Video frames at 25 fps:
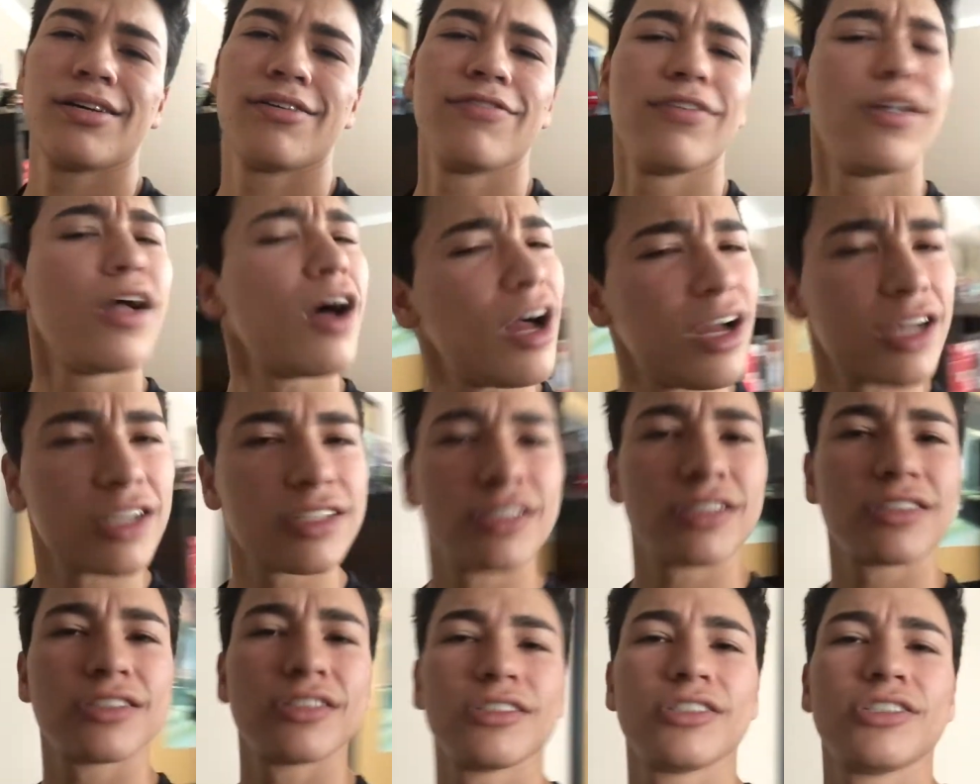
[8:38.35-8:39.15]

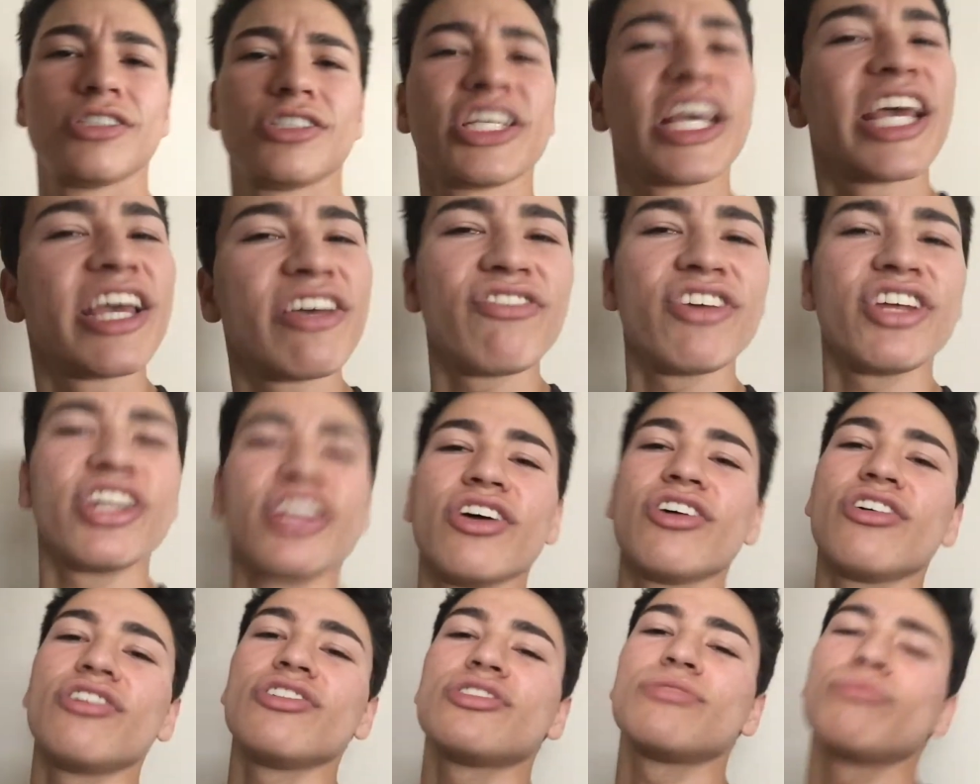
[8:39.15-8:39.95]
Vlogs, skate
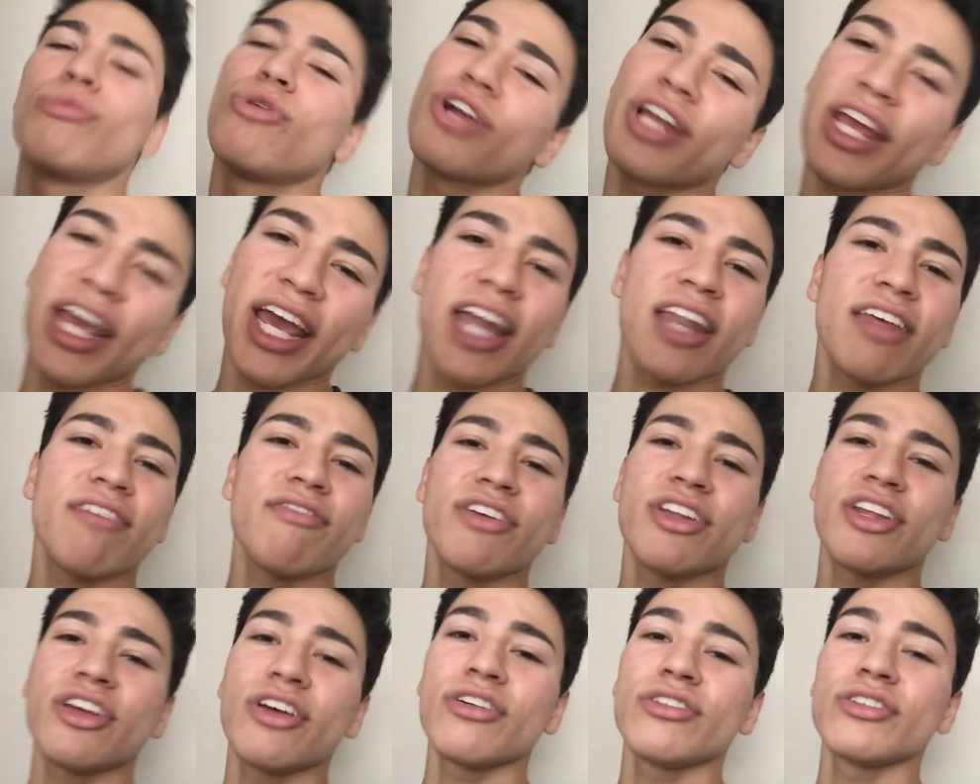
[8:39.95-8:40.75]
videos, more candy
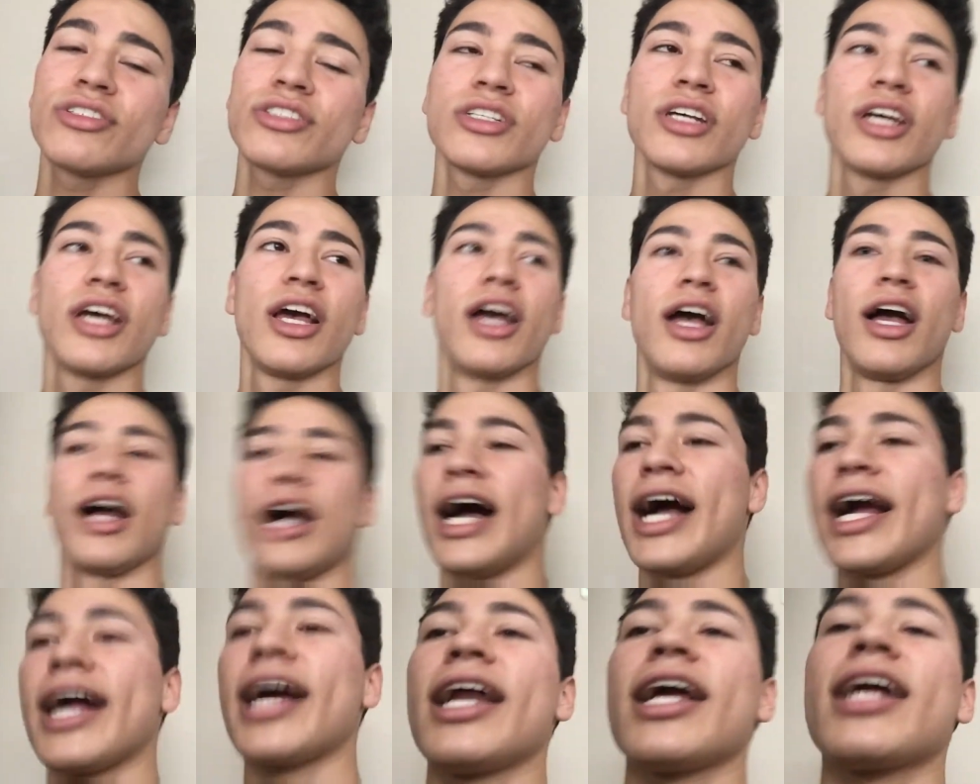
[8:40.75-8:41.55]
videos.
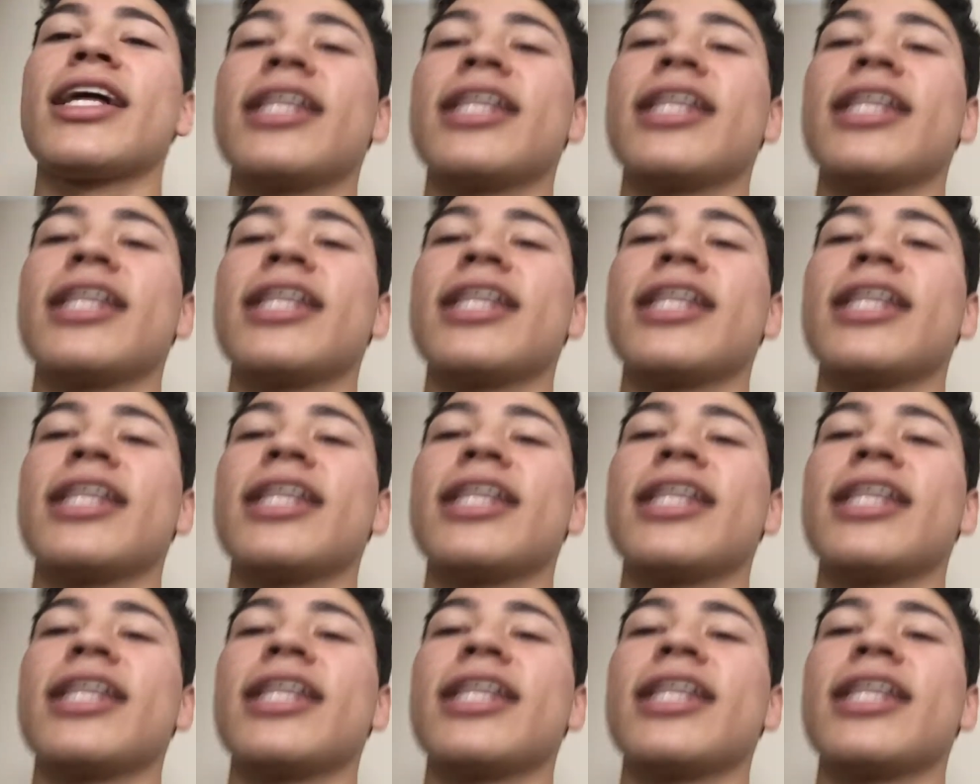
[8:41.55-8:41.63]
I got